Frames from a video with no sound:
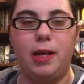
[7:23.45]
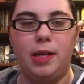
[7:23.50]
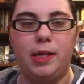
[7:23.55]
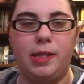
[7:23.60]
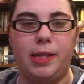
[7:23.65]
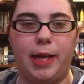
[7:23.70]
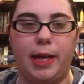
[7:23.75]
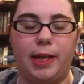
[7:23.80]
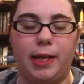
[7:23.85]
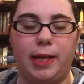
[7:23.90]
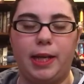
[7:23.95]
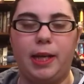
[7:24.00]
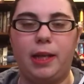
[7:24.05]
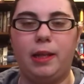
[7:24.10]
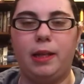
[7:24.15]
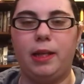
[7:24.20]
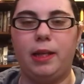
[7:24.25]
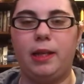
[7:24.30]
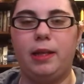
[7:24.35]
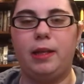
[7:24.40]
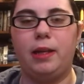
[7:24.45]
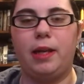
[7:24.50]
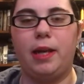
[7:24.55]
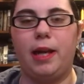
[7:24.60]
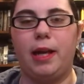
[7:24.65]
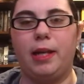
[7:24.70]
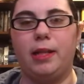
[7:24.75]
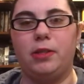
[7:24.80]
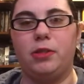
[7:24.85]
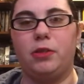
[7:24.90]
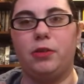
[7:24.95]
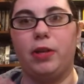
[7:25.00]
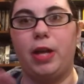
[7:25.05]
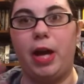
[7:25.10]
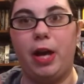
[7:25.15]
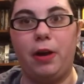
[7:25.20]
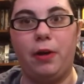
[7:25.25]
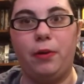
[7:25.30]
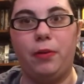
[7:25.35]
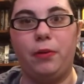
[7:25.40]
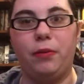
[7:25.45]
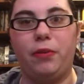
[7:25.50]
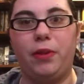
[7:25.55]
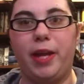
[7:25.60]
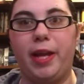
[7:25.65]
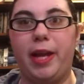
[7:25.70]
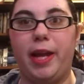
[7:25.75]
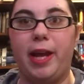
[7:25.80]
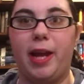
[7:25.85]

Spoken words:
taken to England, and so now they